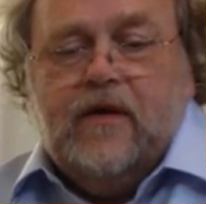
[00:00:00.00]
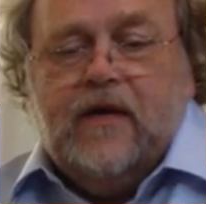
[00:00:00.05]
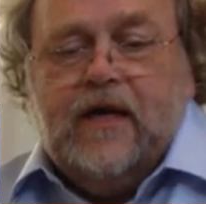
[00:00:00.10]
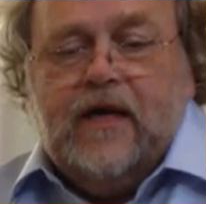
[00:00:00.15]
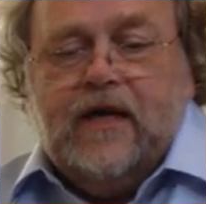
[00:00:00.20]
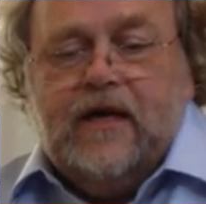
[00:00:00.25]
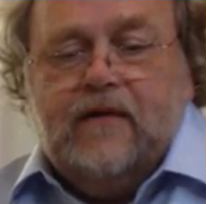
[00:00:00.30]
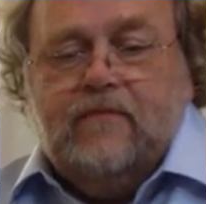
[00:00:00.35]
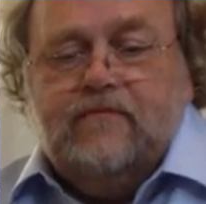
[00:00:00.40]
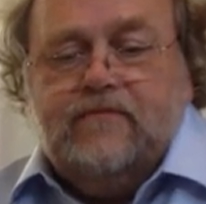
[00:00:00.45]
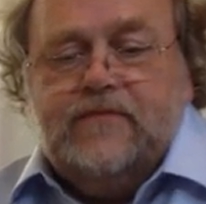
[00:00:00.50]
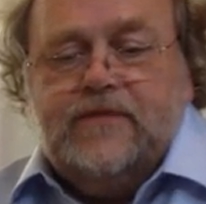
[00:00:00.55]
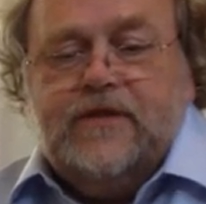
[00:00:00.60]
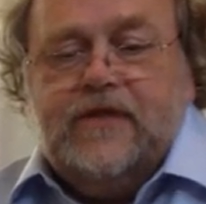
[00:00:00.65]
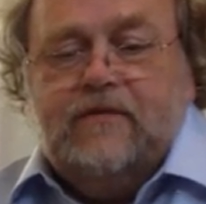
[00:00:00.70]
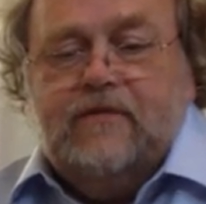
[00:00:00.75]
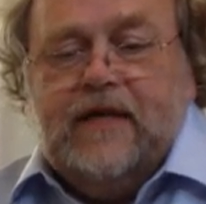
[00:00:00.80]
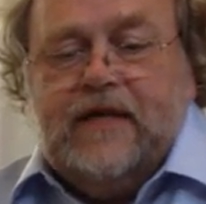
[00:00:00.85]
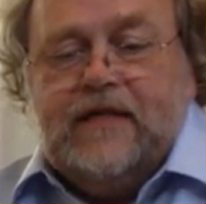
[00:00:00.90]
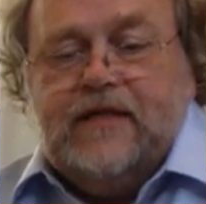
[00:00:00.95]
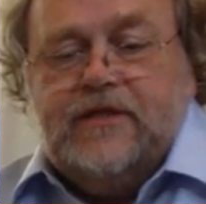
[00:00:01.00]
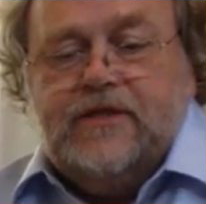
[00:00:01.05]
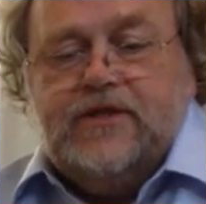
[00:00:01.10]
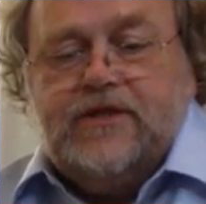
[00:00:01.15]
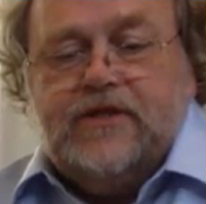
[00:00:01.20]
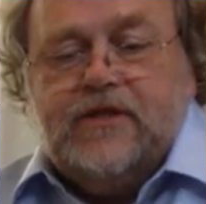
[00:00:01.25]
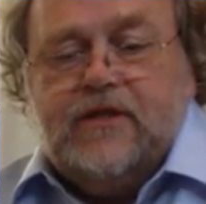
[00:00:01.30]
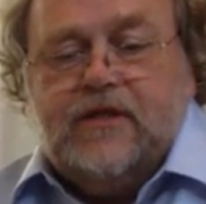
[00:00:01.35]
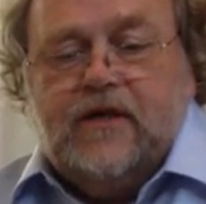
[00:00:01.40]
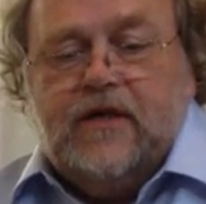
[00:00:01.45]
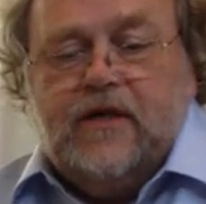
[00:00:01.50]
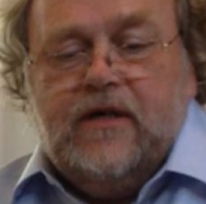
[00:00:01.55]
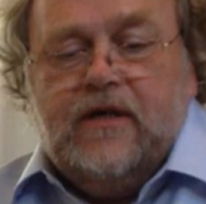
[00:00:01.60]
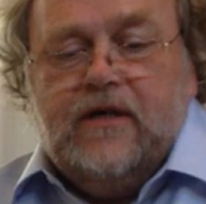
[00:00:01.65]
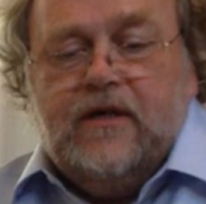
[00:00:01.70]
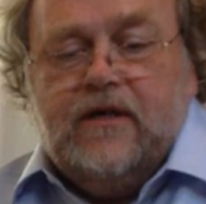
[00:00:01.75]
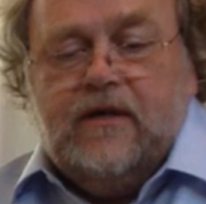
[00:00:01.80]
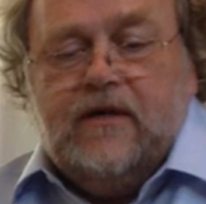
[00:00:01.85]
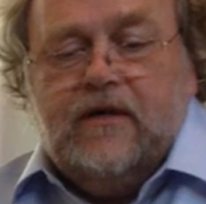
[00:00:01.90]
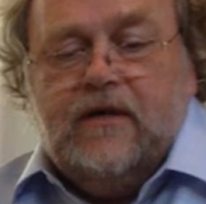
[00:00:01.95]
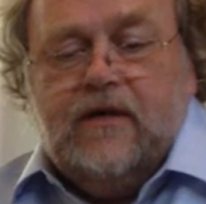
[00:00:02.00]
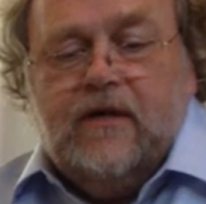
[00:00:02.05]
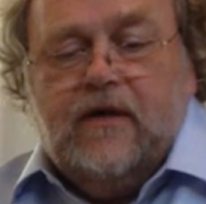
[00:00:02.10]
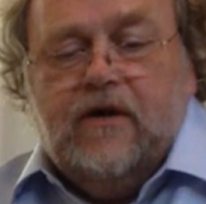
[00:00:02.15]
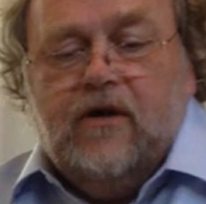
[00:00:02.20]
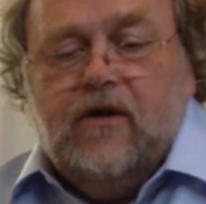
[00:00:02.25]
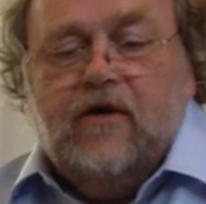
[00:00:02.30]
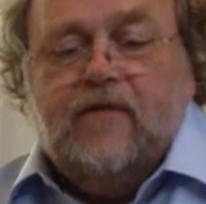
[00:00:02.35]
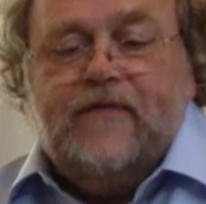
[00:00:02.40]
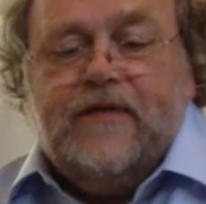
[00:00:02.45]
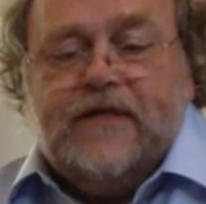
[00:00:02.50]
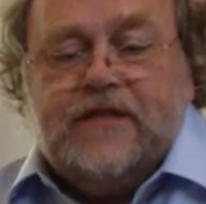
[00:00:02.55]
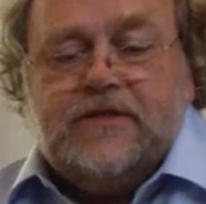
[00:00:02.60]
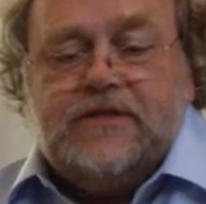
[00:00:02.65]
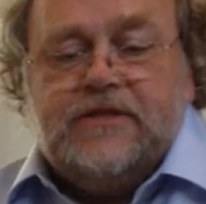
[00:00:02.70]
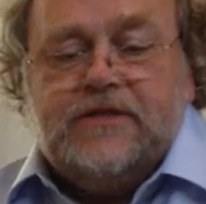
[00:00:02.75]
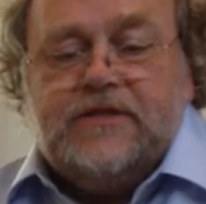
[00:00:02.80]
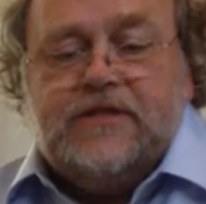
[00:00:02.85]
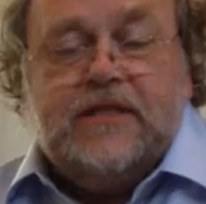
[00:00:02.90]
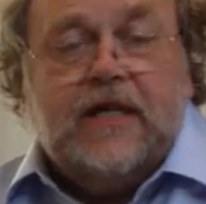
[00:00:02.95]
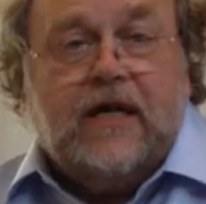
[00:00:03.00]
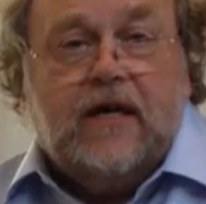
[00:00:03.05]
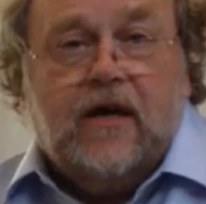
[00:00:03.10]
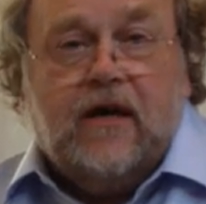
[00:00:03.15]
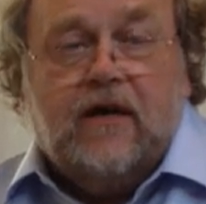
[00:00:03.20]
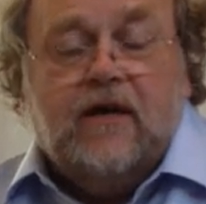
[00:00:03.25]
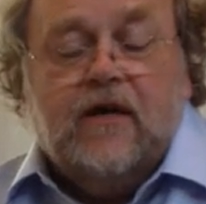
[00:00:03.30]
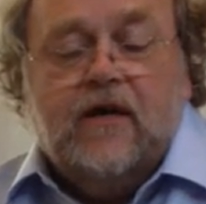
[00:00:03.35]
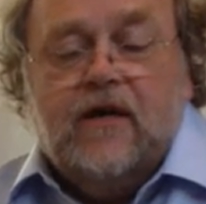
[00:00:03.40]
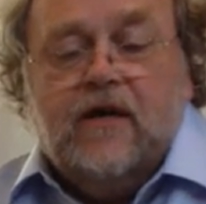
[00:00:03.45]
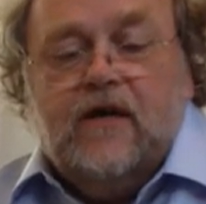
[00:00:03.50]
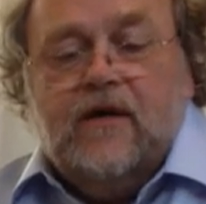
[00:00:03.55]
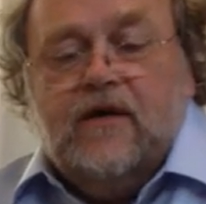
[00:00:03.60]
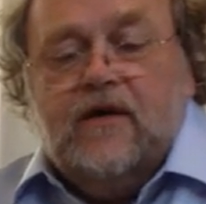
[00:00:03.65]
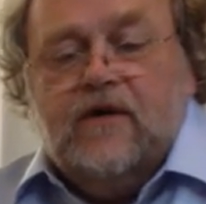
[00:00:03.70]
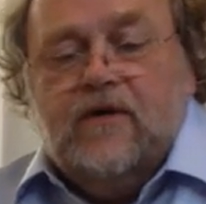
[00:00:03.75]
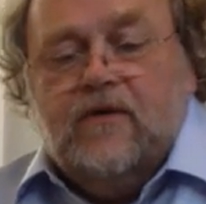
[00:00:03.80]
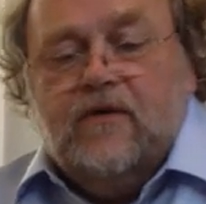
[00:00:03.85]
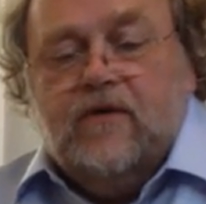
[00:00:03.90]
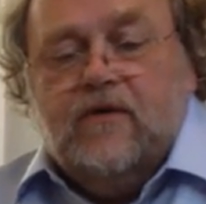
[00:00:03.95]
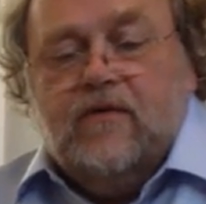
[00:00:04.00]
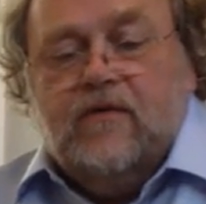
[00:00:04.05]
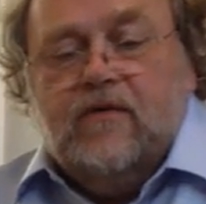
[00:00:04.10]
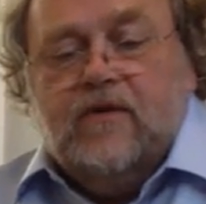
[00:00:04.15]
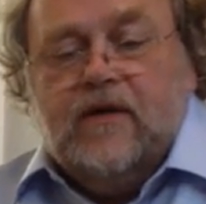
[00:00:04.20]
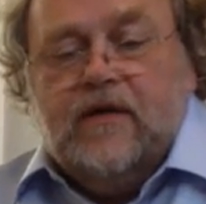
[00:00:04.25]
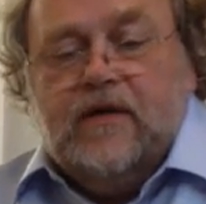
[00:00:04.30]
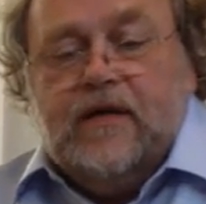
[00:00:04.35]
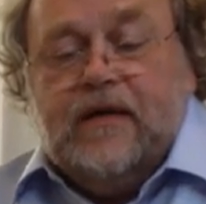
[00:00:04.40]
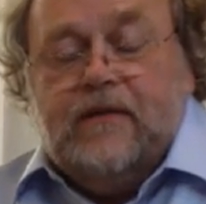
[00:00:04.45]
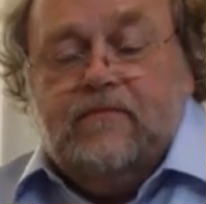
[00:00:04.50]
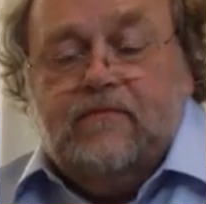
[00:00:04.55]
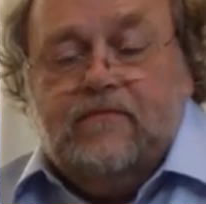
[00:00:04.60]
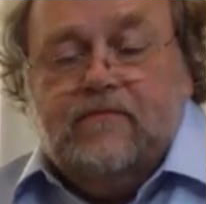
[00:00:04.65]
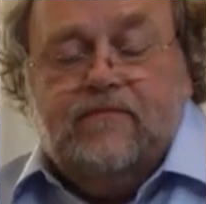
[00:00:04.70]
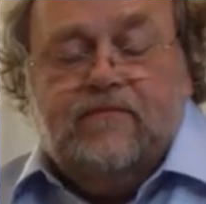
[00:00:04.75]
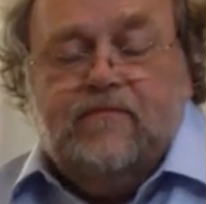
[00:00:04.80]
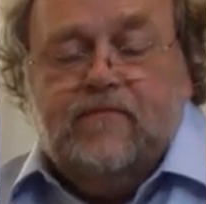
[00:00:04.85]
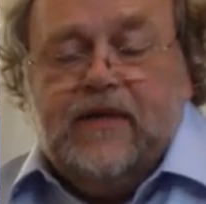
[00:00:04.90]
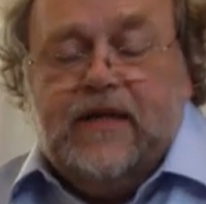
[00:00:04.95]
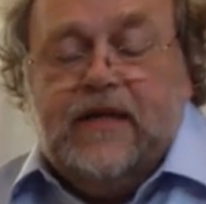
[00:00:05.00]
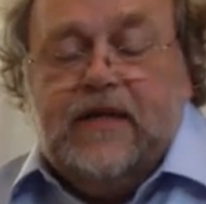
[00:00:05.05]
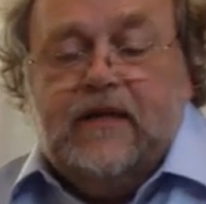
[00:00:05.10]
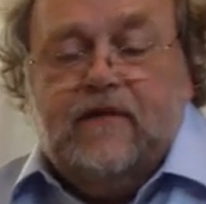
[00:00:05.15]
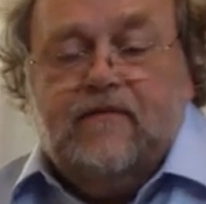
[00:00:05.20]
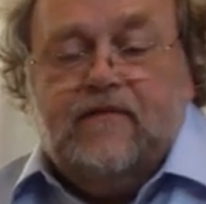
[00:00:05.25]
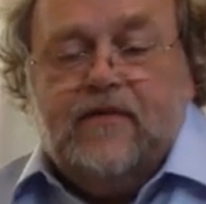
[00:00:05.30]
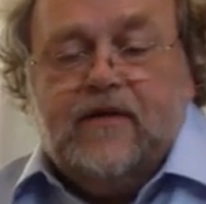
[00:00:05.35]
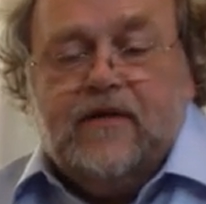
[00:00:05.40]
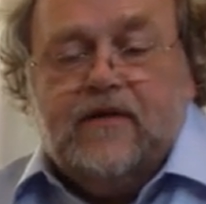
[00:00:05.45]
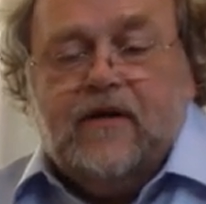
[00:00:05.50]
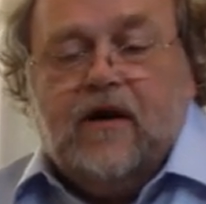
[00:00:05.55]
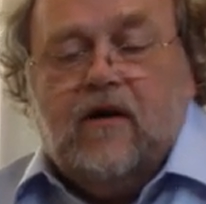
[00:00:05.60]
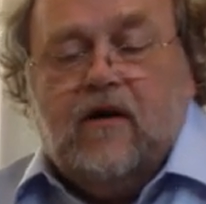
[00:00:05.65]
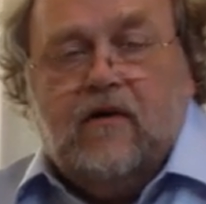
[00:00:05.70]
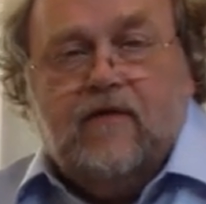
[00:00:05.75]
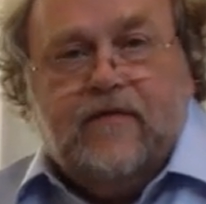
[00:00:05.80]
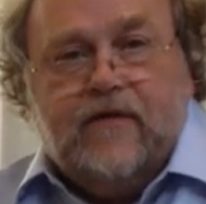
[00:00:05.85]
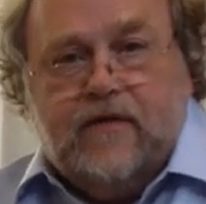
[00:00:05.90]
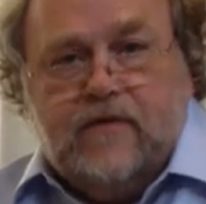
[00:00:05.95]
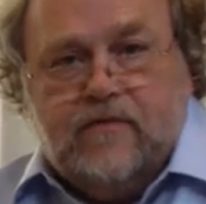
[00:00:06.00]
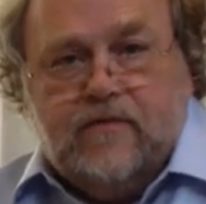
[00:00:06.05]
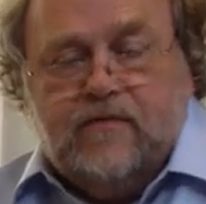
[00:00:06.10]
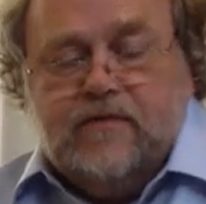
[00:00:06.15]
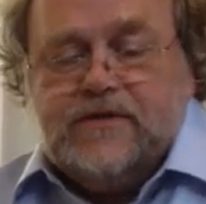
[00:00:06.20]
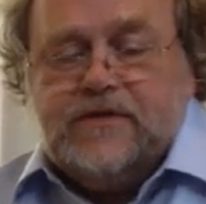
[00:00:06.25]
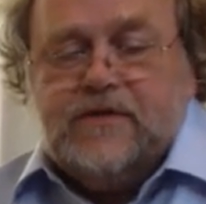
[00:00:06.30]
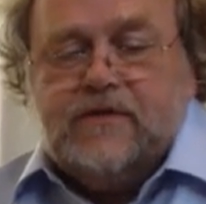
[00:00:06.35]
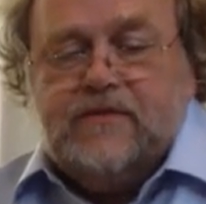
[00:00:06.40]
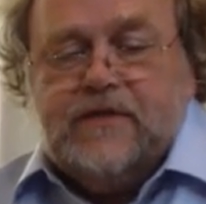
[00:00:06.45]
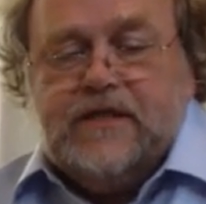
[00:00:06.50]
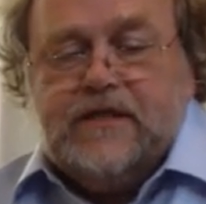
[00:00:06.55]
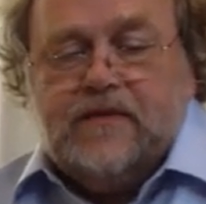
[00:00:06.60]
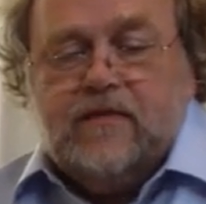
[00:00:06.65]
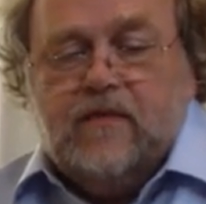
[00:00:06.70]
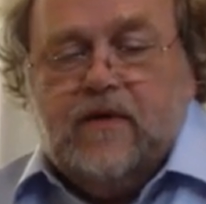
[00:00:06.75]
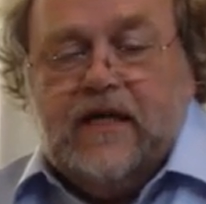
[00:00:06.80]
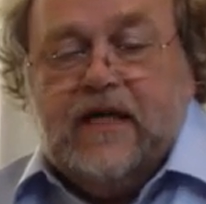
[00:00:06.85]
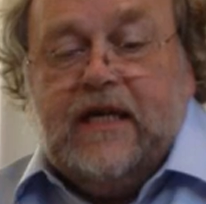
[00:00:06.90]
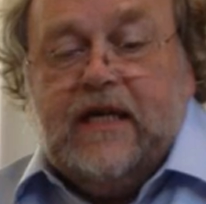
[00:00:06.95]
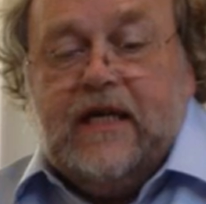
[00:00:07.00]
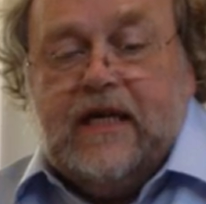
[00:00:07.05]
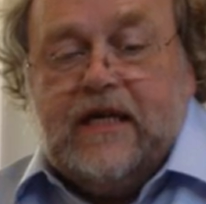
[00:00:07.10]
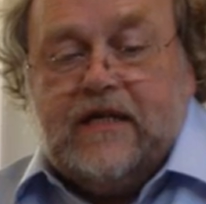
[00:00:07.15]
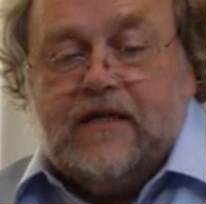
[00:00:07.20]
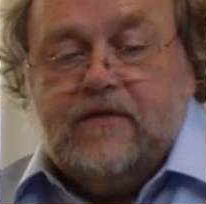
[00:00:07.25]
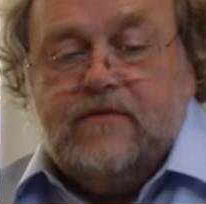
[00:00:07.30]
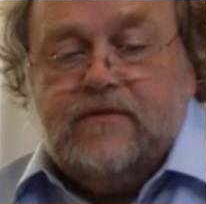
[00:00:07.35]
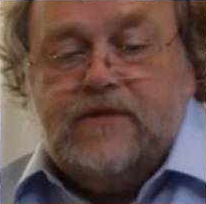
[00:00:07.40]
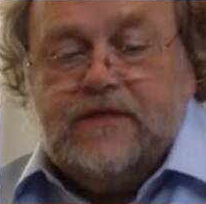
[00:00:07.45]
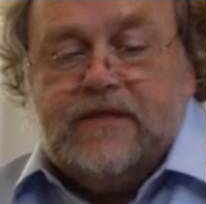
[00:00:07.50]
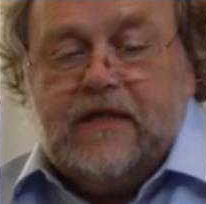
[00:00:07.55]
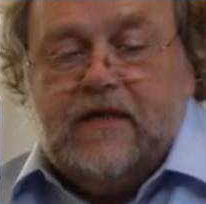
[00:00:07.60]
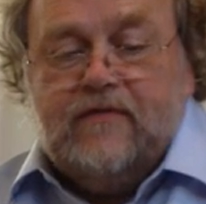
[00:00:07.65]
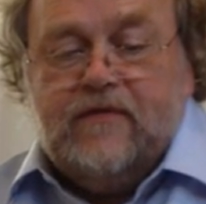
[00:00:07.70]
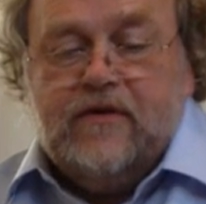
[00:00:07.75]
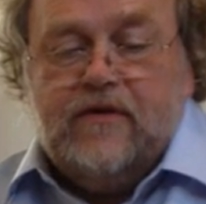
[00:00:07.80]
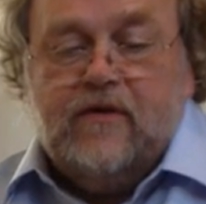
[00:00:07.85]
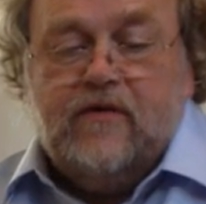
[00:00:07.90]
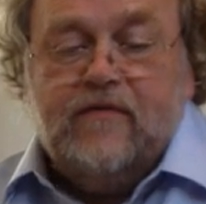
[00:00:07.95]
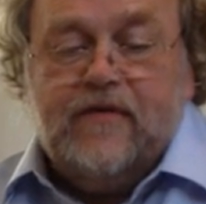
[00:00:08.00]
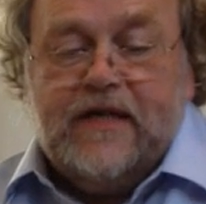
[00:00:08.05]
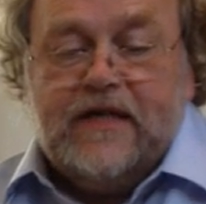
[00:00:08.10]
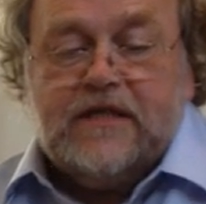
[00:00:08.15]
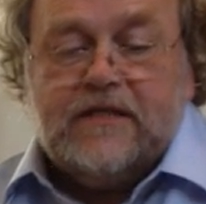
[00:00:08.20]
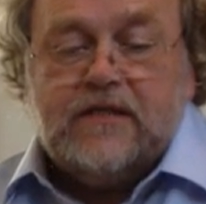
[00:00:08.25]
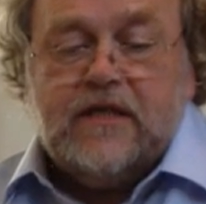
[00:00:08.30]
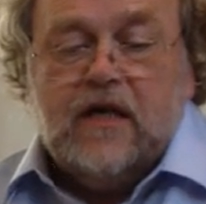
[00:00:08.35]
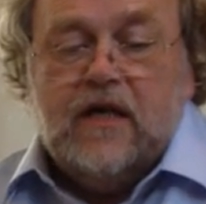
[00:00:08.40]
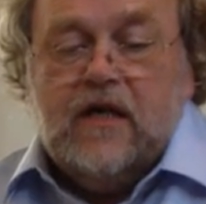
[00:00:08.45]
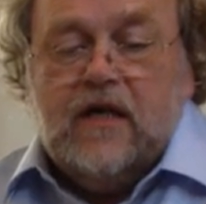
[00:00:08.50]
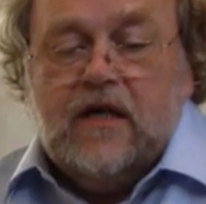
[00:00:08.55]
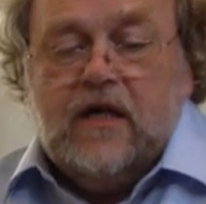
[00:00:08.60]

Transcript: a deranged office seeker who believed that Garfield was the reason why he hadn't received an office.